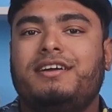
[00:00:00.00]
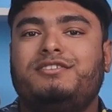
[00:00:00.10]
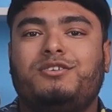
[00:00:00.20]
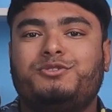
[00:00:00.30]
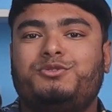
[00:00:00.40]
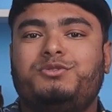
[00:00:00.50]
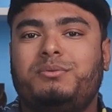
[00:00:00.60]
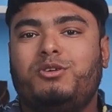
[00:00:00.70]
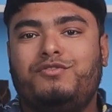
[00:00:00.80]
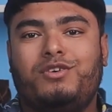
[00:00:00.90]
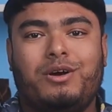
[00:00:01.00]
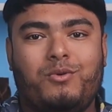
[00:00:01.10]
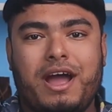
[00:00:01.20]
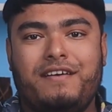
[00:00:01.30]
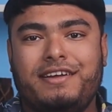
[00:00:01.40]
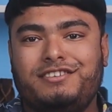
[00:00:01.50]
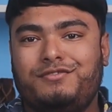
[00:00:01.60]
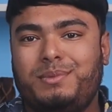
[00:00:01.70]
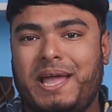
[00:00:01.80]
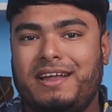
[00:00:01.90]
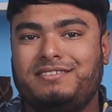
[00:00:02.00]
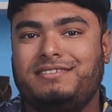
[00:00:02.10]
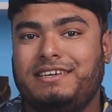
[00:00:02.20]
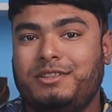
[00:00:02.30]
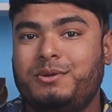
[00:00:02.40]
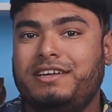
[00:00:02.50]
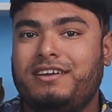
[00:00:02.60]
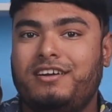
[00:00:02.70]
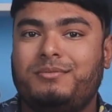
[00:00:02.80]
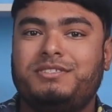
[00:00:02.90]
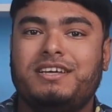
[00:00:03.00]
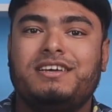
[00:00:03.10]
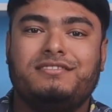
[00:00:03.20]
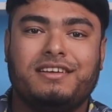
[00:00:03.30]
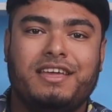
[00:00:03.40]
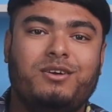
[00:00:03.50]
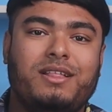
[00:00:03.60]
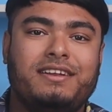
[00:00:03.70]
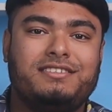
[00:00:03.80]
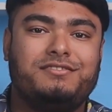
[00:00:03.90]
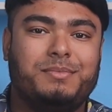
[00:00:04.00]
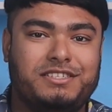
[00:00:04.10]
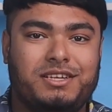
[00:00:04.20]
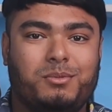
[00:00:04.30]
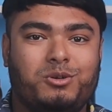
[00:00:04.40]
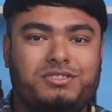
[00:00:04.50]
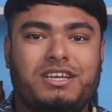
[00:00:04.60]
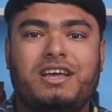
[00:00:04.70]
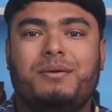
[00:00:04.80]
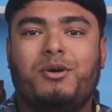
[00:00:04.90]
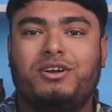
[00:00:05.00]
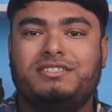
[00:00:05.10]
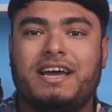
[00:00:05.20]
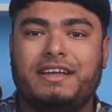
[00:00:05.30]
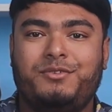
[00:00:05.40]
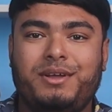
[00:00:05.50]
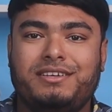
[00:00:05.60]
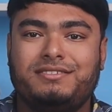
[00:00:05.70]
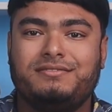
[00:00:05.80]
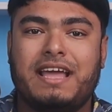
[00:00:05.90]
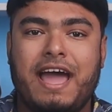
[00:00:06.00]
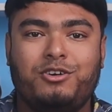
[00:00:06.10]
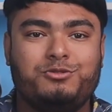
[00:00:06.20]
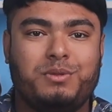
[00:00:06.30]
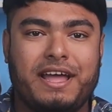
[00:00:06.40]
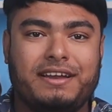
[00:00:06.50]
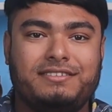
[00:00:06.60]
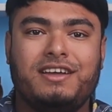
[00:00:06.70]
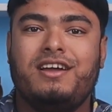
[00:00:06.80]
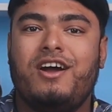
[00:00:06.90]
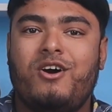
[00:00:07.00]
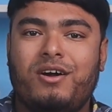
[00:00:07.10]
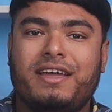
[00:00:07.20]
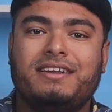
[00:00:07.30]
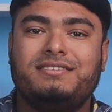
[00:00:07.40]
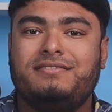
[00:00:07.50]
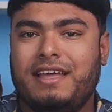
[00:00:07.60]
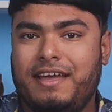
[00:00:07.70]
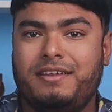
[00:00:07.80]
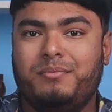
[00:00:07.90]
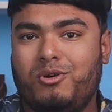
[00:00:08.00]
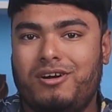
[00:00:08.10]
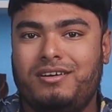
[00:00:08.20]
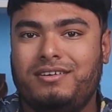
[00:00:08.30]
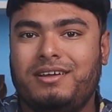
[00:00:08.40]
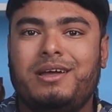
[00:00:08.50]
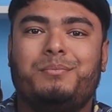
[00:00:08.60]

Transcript: It's also suitable for a wide range of plants, including herbs, succulents, vegetables, bonsai trees, houseplants, orchids, and more.